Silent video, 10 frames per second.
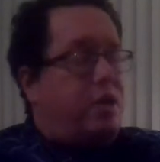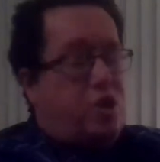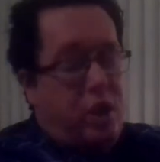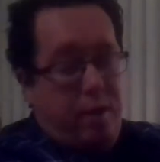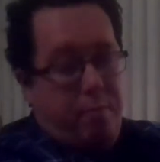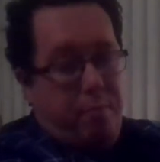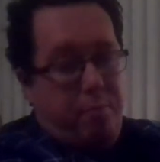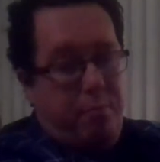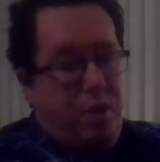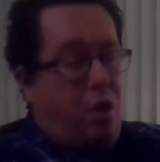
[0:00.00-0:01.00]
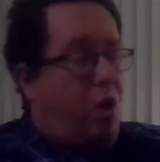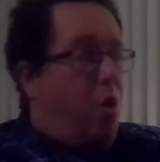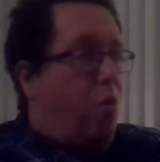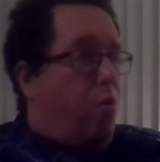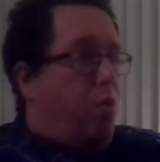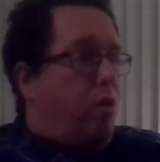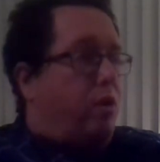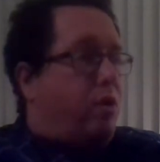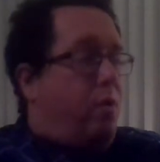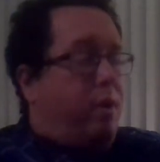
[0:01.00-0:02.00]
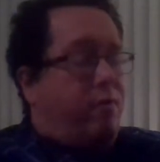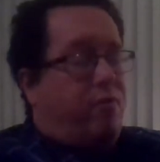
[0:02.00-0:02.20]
gym or going